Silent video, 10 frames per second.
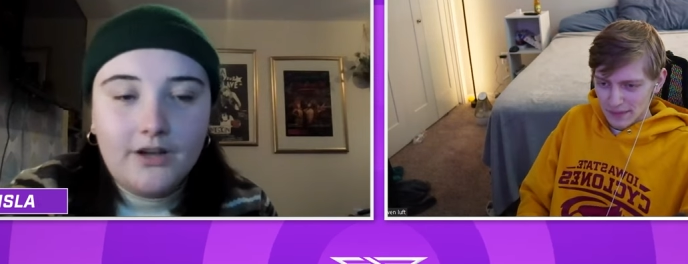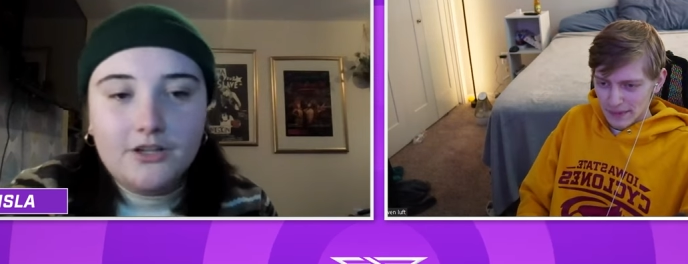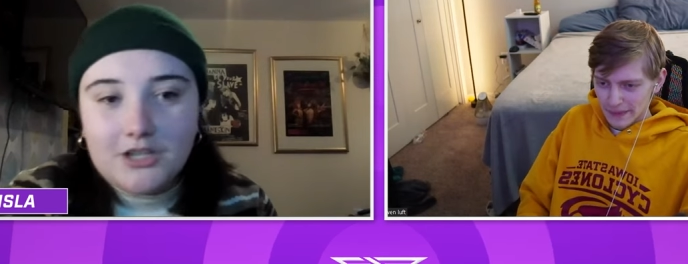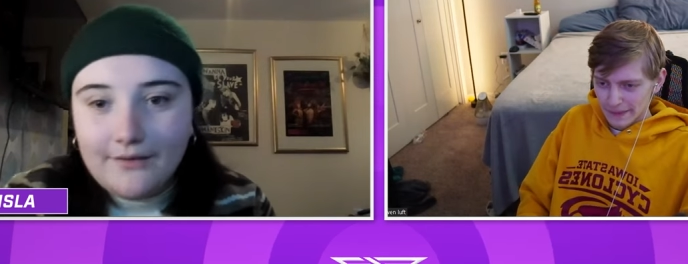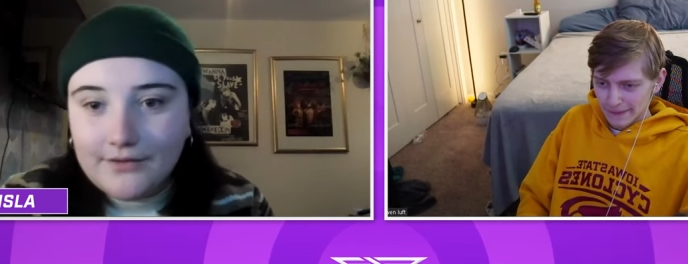
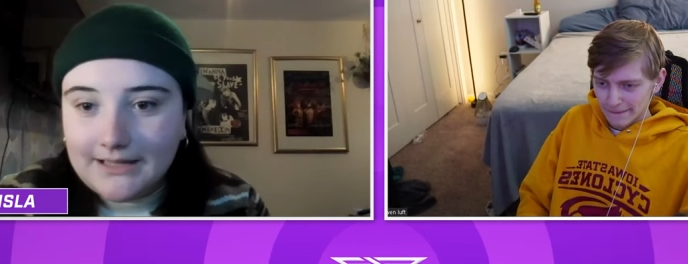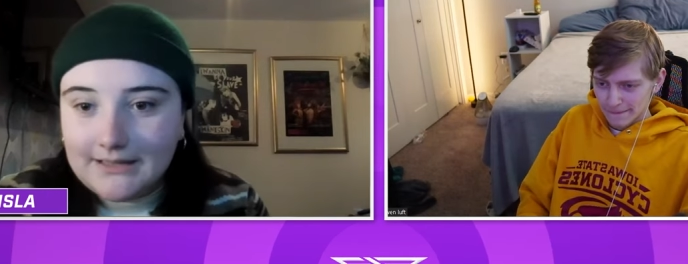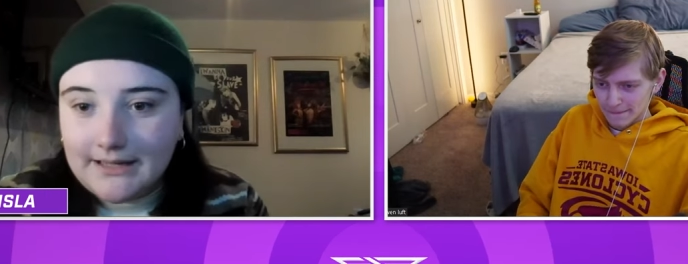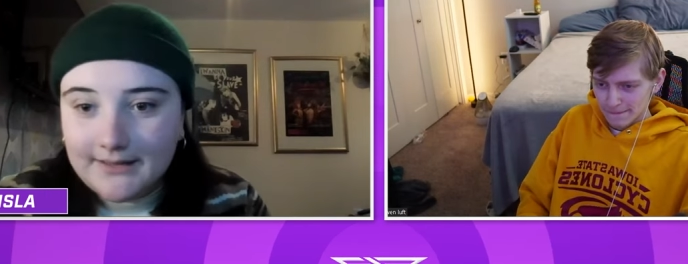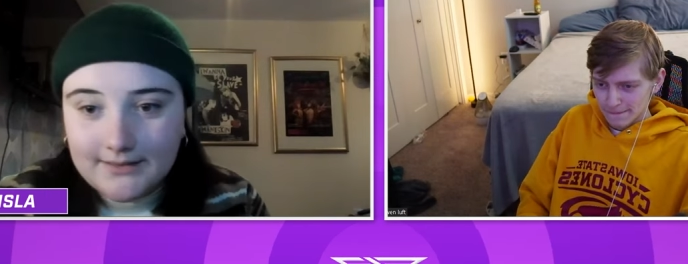Speaker 1: which I've
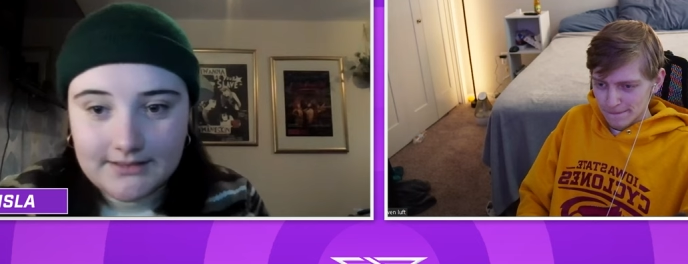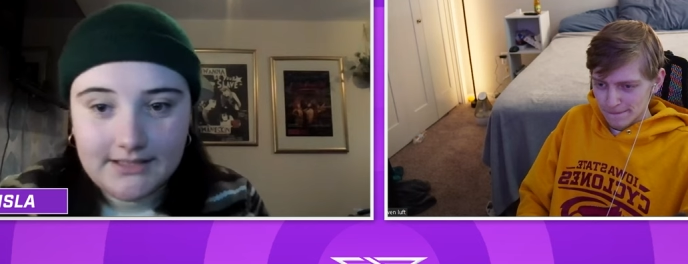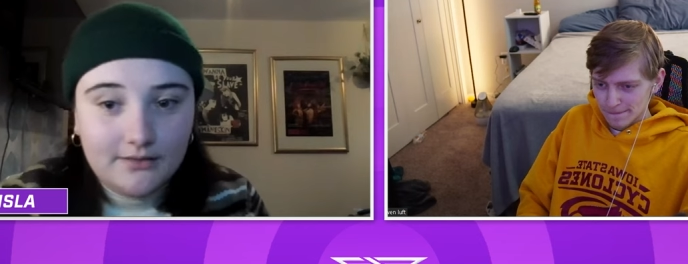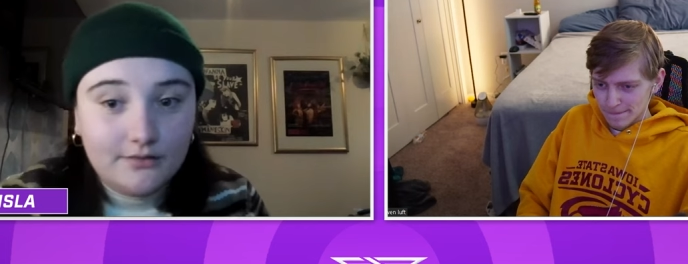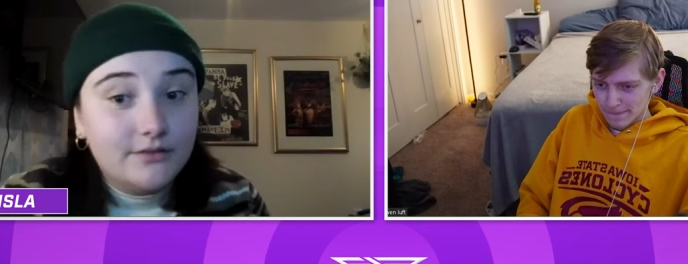sadly had to
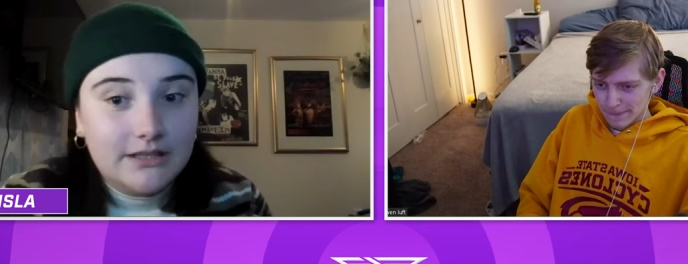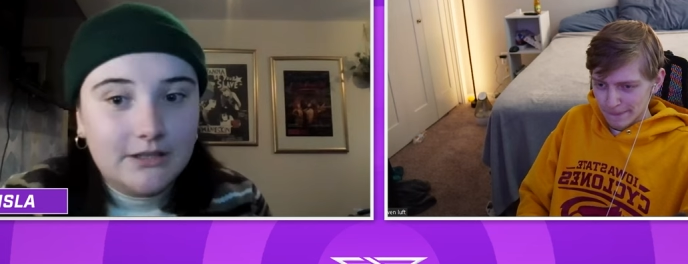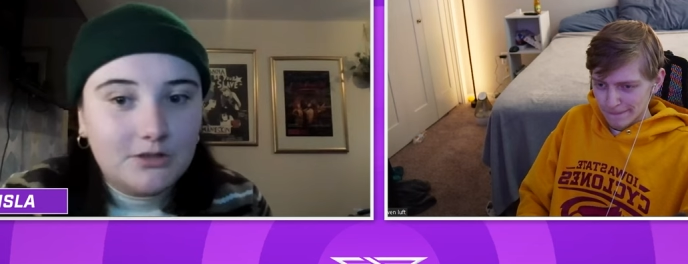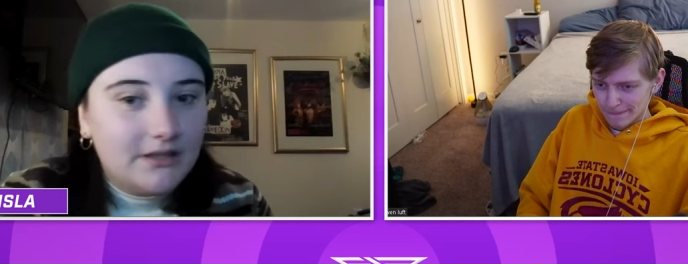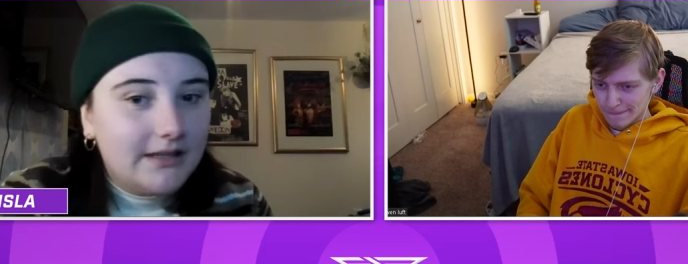leave
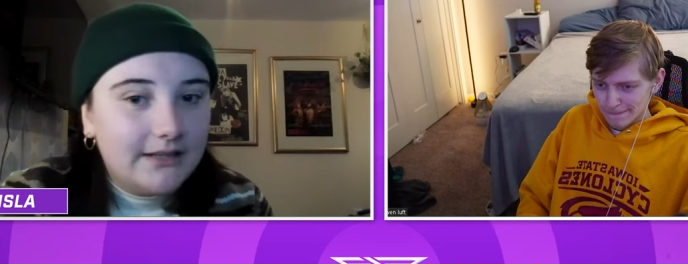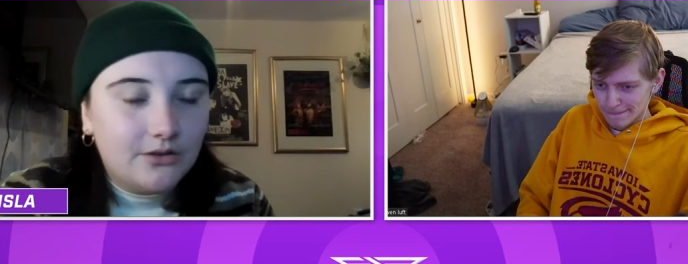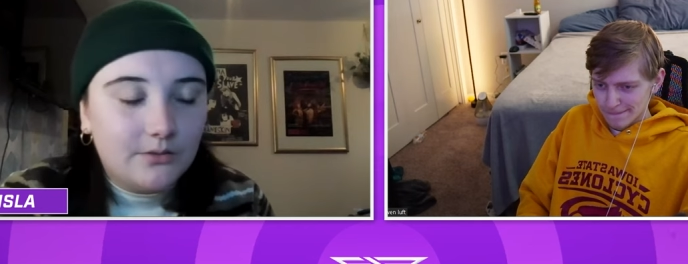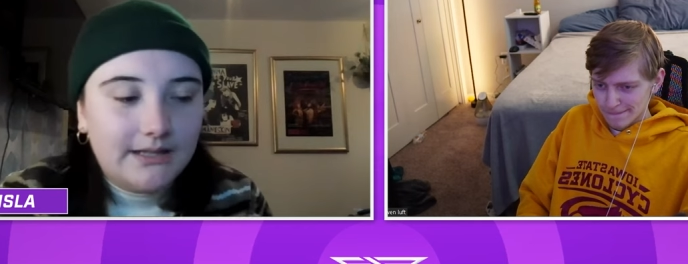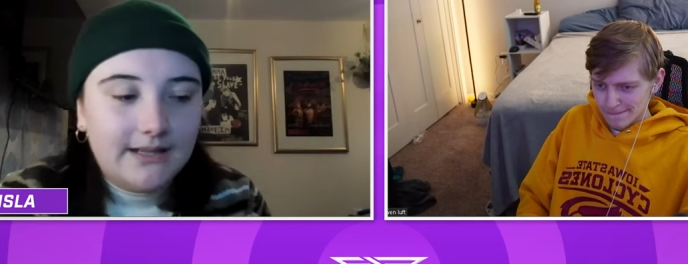literally
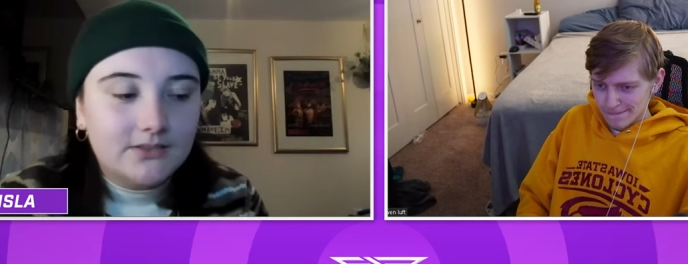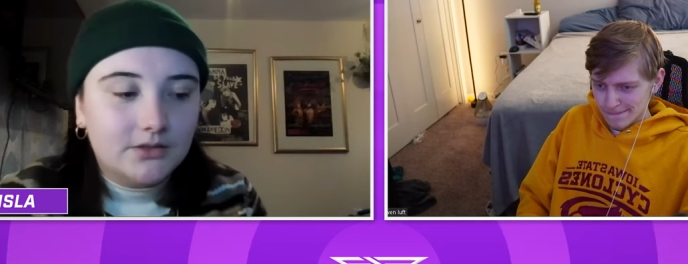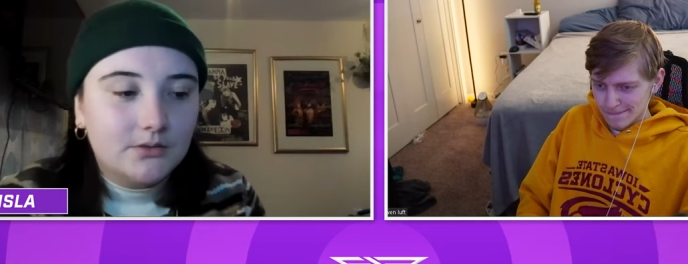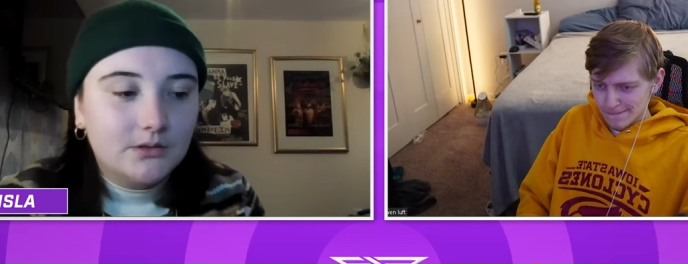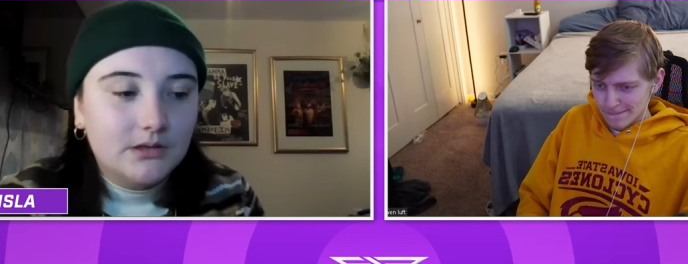like three
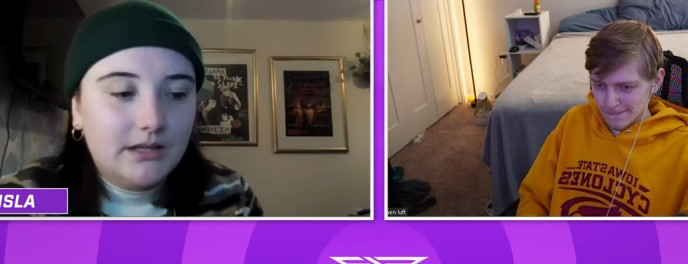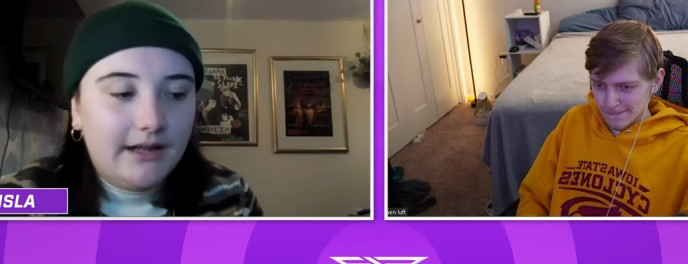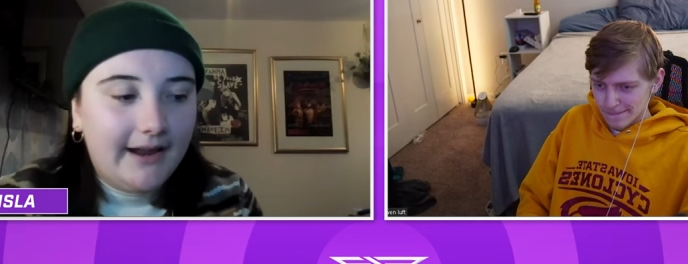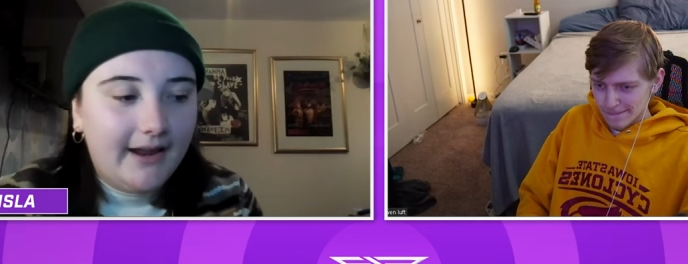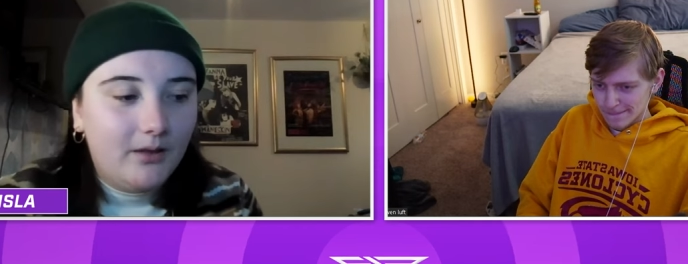days ago,
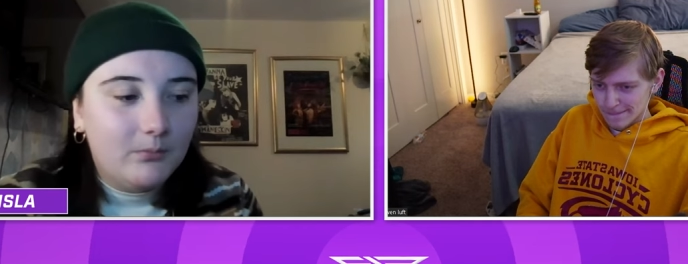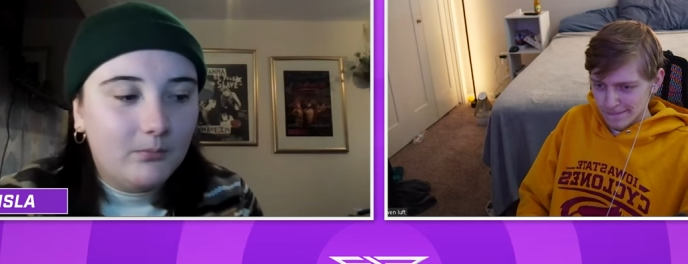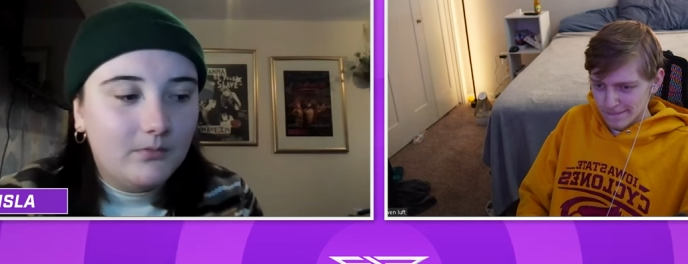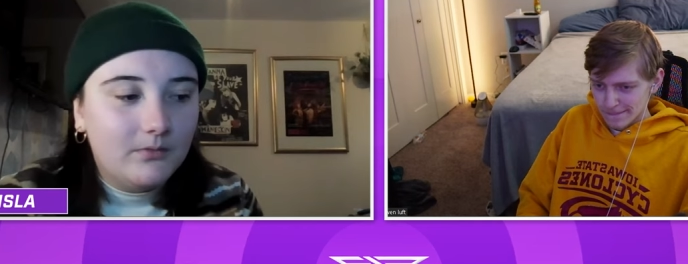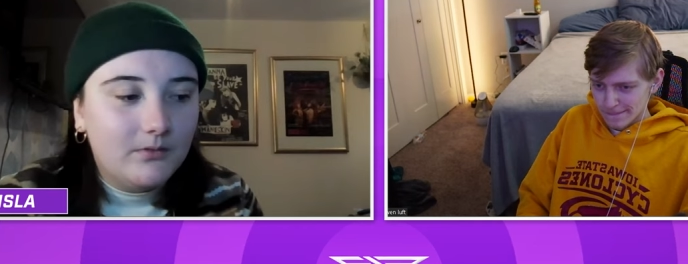um,